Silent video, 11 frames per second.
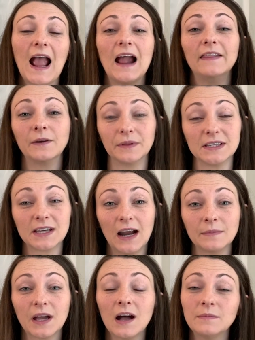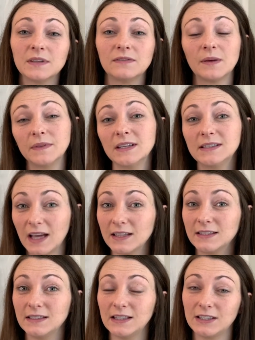and then when the time comes, if something does
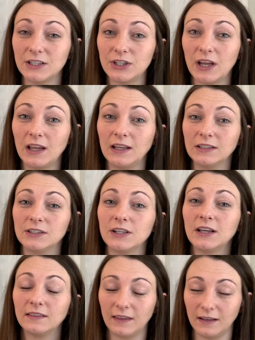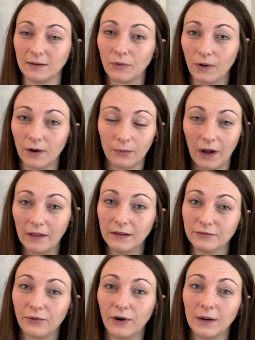need to change, then you're more well
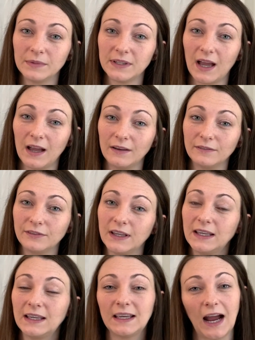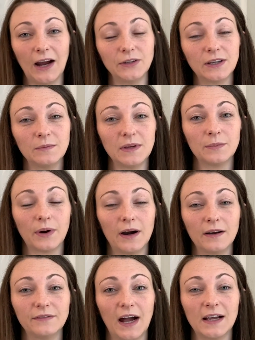informed of how you can be a part
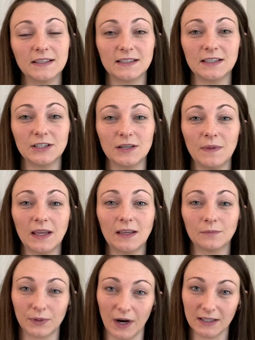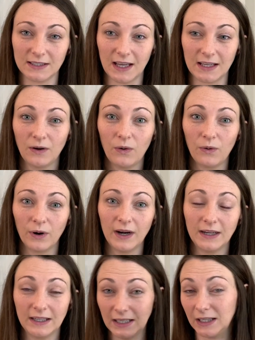of that decision-making process.
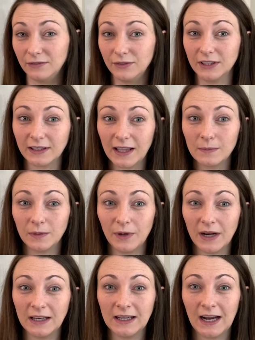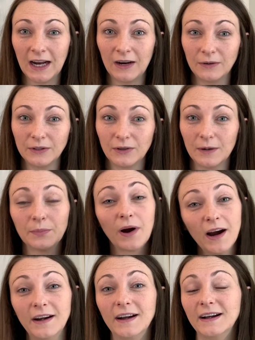Or if you're in labor brain, how your
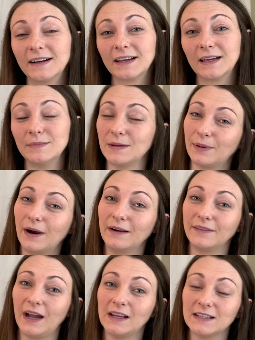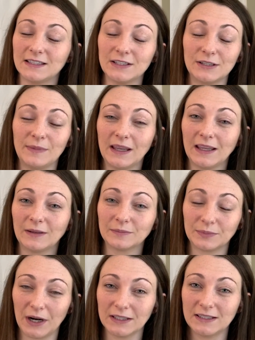partner can be a part of that decision-making
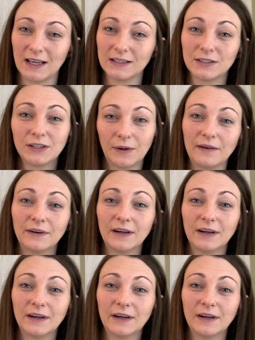process. Whoever,